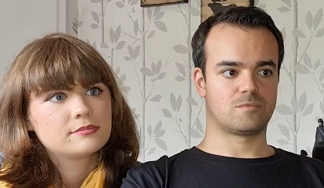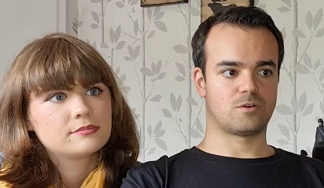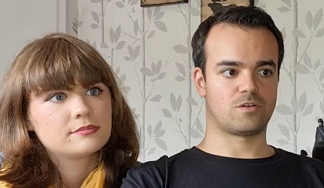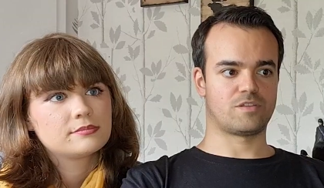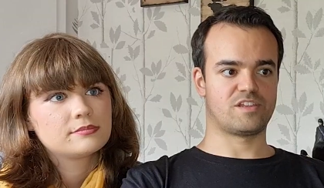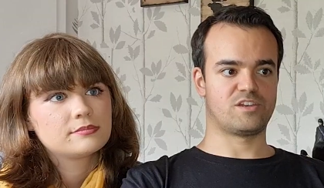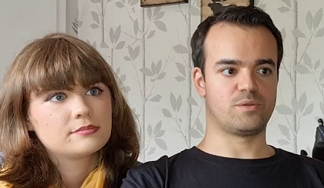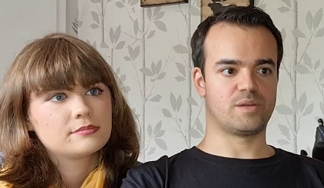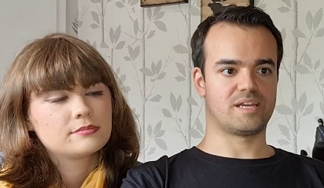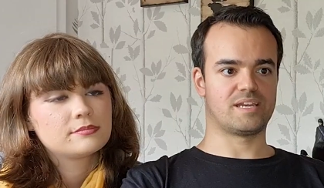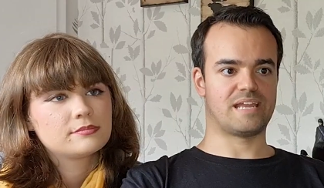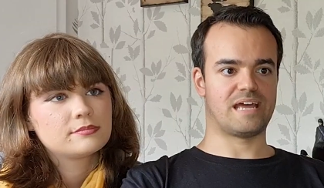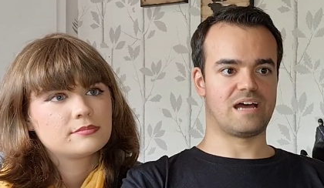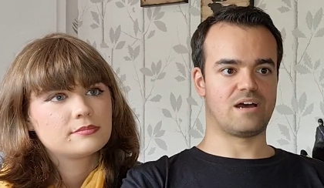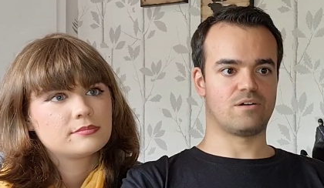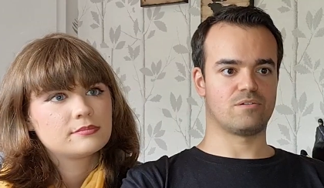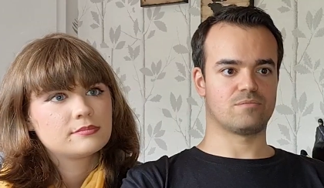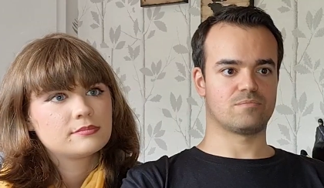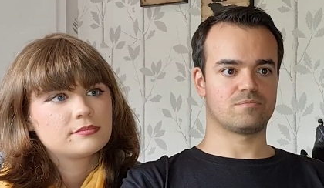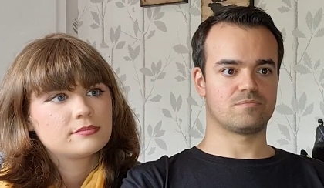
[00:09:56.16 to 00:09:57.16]
Speaker 1: Or are they doing it
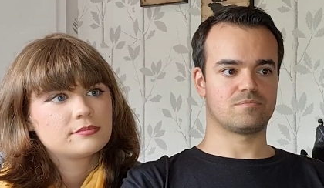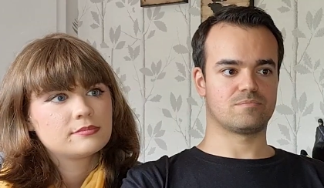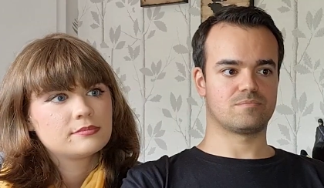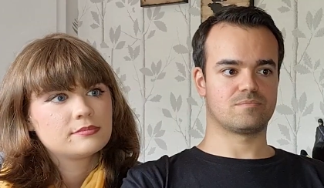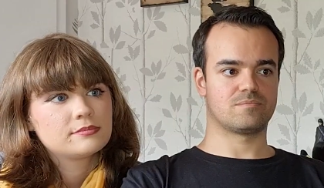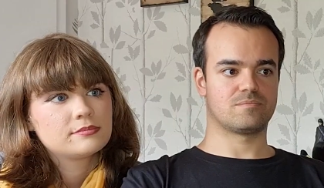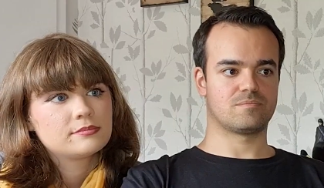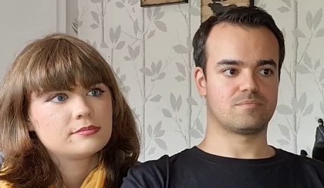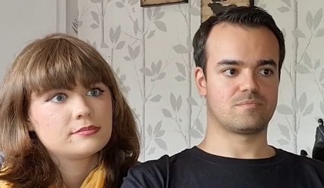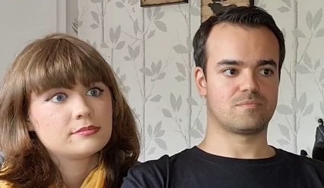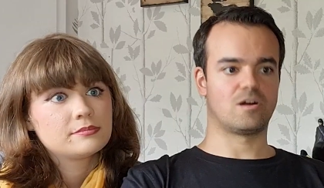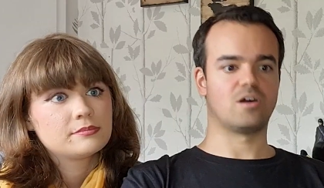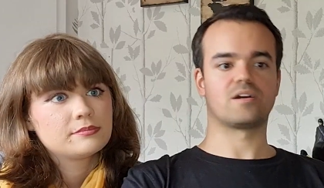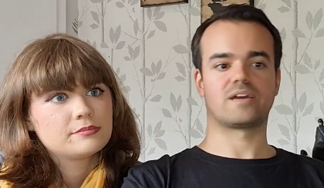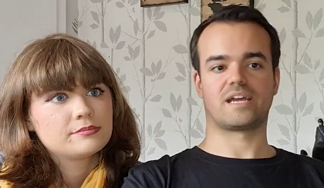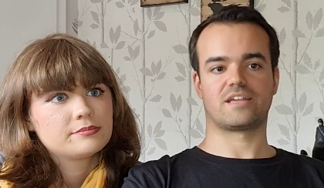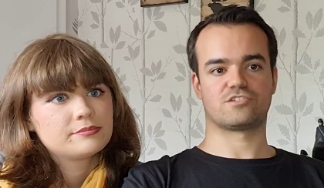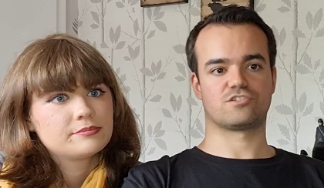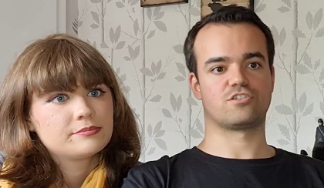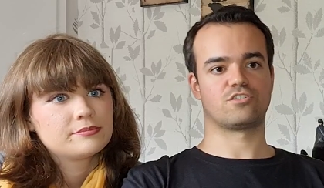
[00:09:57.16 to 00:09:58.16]
now?
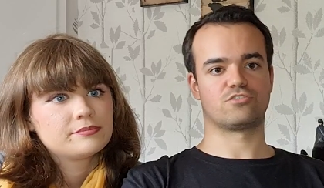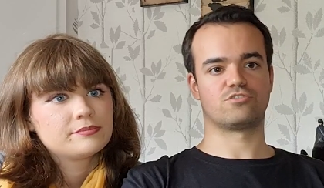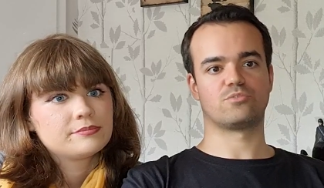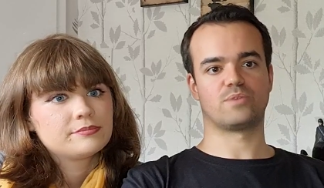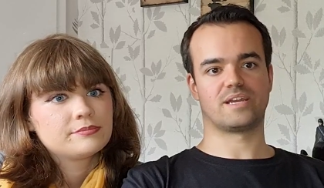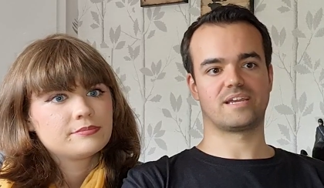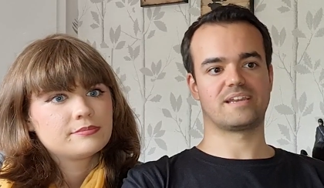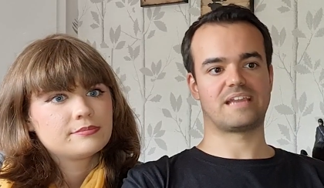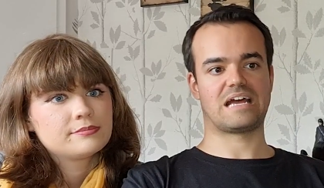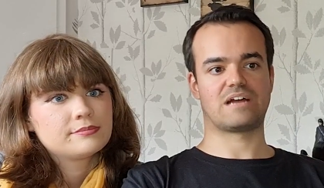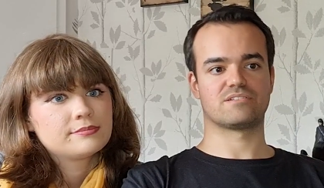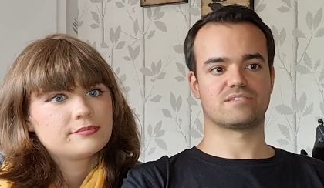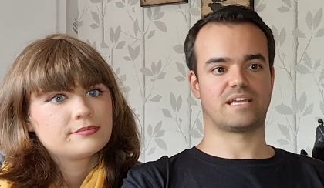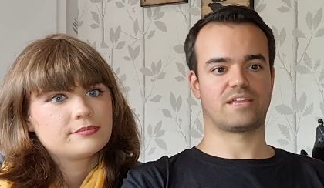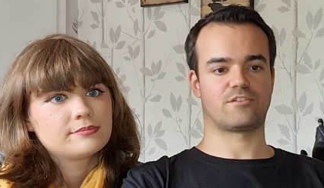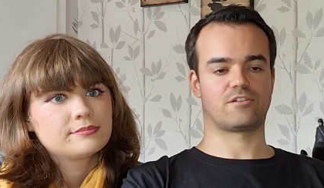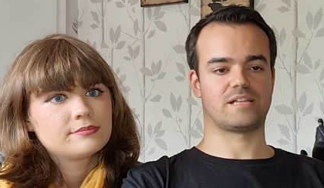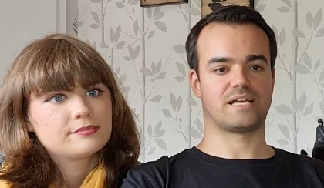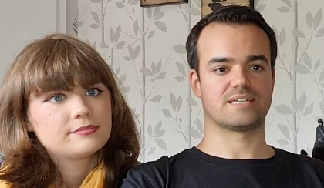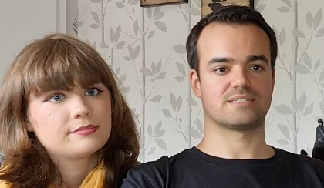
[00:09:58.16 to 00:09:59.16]
Okay, so they're doing it now to get
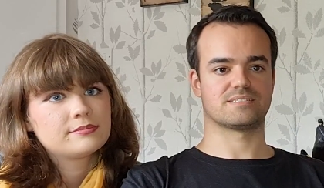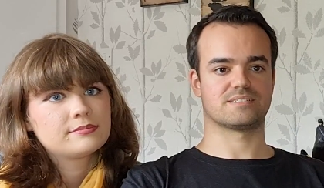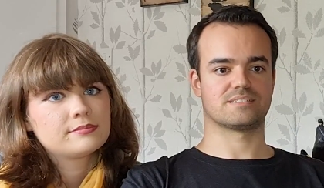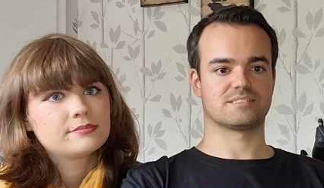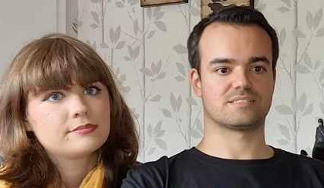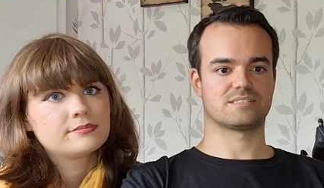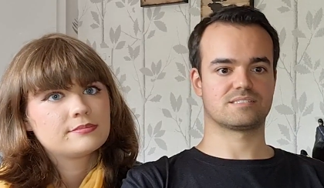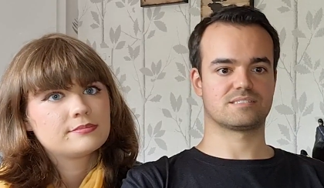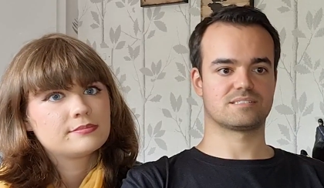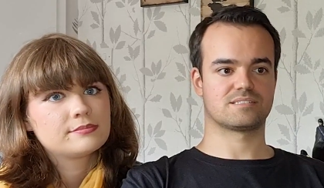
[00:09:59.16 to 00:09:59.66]
their license.